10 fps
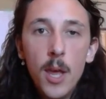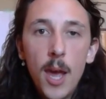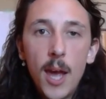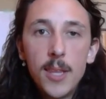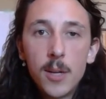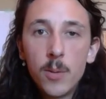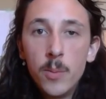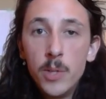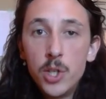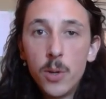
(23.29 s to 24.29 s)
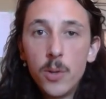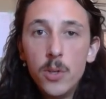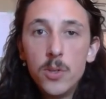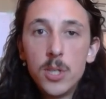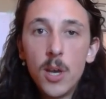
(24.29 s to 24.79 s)
and then I'm going to be showing
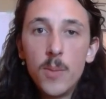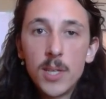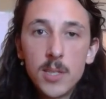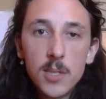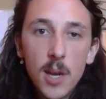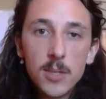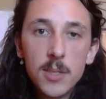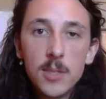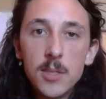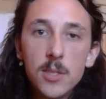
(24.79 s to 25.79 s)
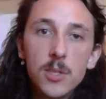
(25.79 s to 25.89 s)
you some exercises